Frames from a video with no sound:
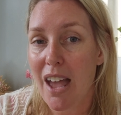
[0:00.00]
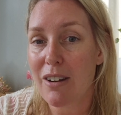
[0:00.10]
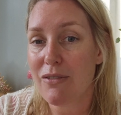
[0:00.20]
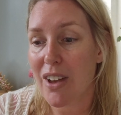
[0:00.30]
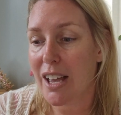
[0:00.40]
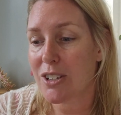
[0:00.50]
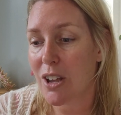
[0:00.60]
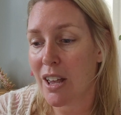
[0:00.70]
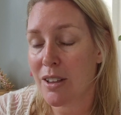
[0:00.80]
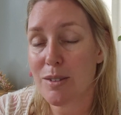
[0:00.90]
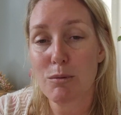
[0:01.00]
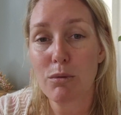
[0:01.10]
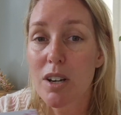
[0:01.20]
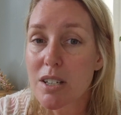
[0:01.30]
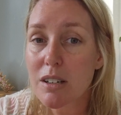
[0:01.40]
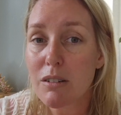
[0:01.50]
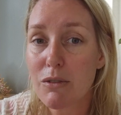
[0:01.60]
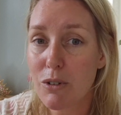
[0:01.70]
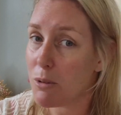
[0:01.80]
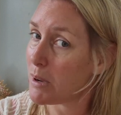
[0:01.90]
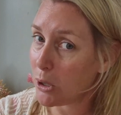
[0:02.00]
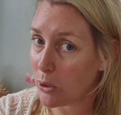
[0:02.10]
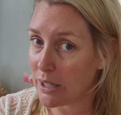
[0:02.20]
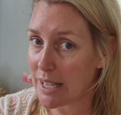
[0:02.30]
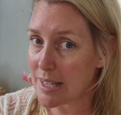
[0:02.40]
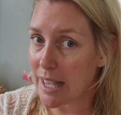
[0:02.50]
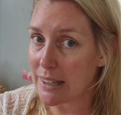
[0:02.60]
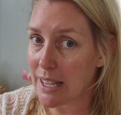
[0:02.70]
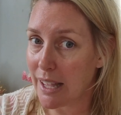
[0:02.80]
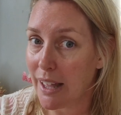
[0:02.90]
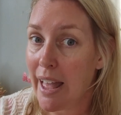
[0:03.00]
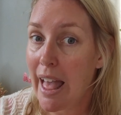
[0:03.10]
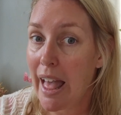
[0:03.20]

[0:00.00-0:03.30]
In fact, it's written for my girlies out there.